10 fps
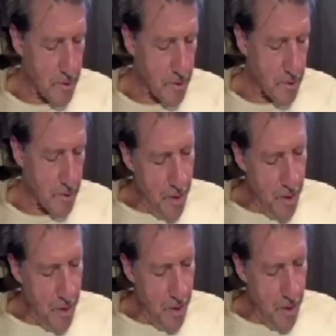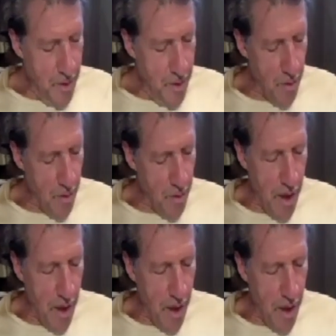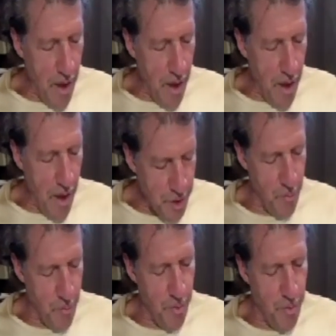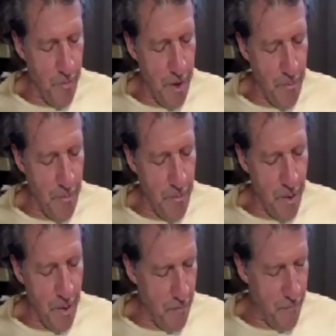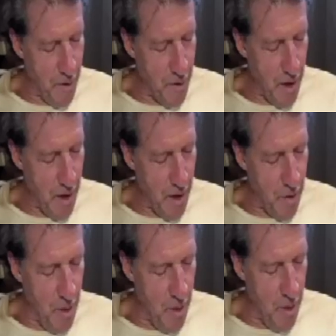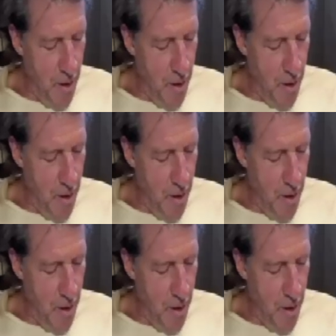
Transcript: Now, sir, I can assure you, the man began as he faced Candol.